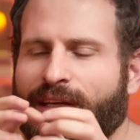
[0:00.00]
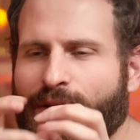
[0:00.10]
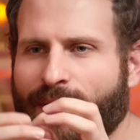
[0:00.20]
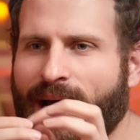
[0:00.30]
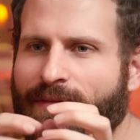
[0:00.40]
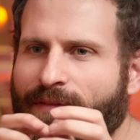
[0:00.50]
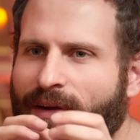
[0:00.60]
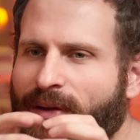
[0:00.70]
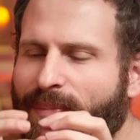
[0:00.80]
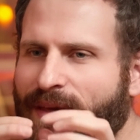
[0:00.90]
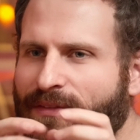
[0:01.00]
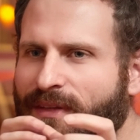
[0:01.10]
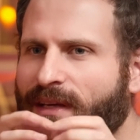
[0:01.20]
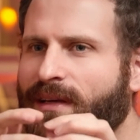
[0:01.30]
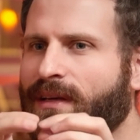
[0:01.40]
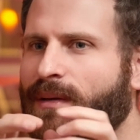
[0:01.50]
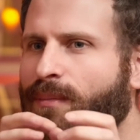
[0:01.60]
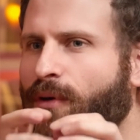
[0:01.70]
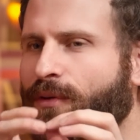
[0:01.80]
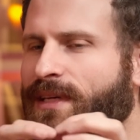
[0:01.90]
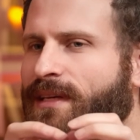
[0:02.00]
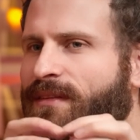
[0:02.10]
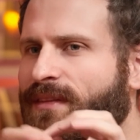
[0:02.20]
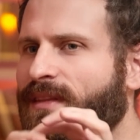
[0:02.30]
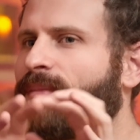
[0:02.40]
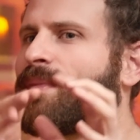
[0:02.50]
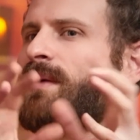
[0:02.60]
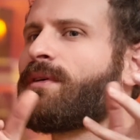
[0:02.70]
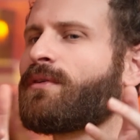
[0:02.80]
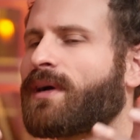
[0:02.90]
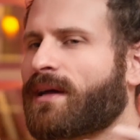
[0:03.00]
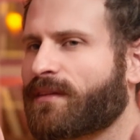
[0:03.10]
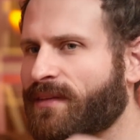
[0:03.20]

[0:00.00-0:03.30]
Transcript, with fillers: you got very basic proteins, and then maybe you got